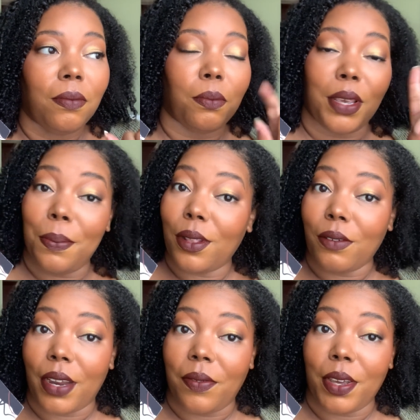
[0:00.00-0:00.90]
People are
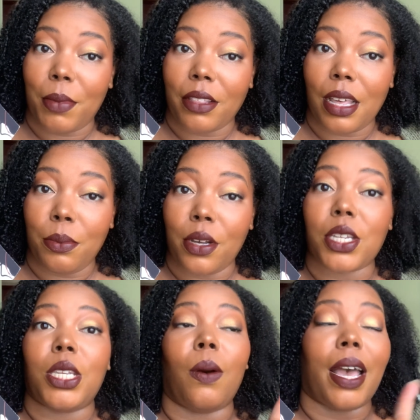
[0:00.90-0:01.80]
raving about that book,
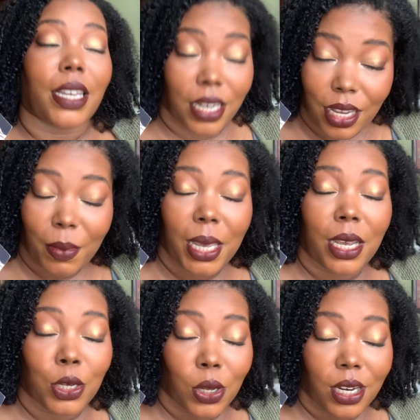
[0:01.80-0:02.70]
so I need to get my
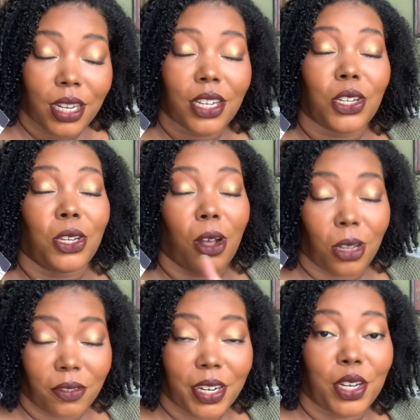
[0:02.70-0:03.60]
hands on it because y'all
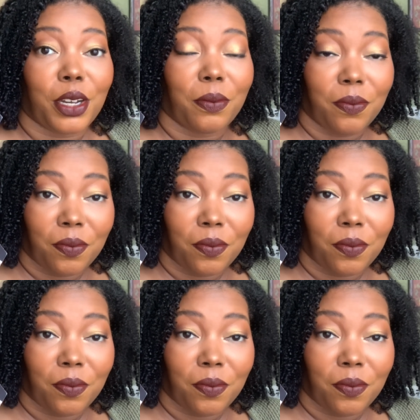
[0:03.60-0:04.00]
already know.